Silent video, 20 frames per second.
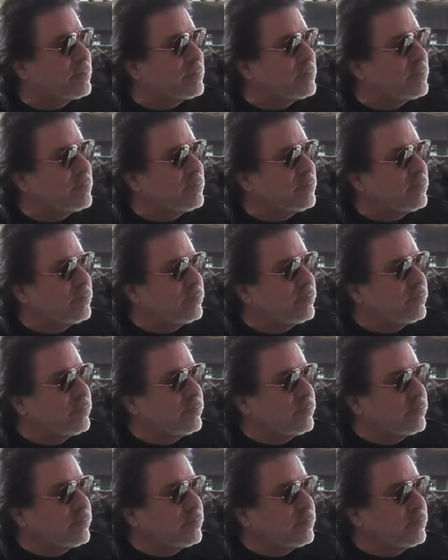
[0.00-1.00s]

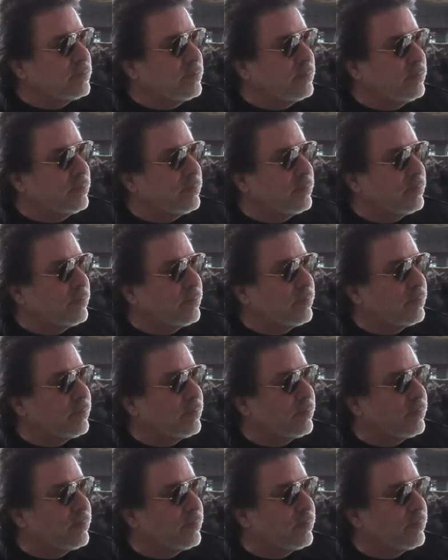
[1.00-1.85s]
Nothing is said.